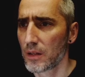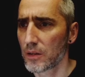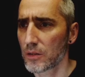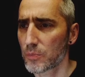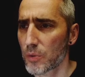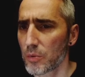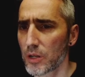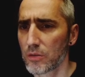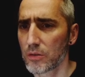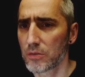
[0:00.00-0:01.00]
It's probably
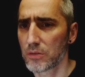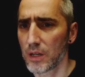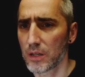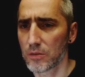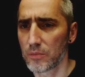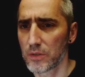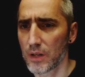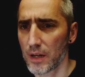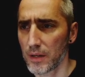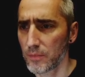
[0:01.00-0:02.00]
going to take some
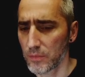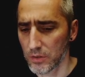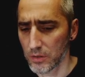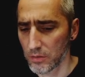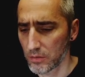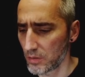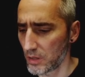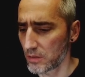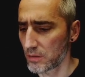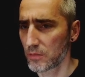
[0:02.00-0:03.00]
time, so
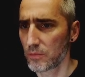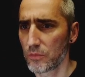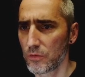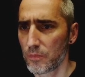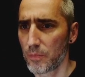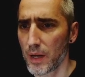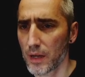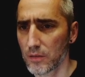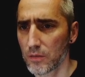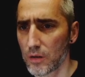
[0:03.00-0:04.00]
let's move back
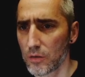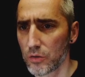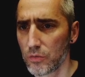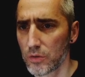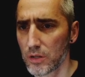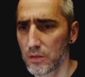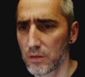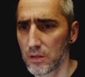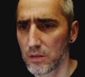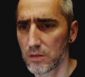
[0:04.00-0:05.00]
to our unit
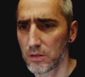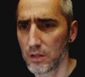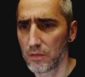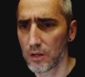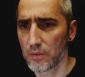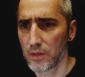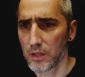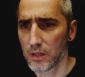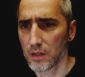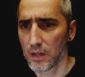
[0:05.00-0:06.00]
and see whether we
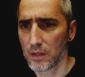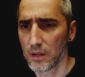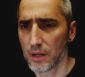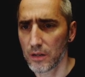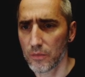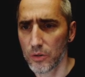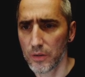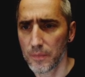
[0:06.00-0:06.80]
can get another one.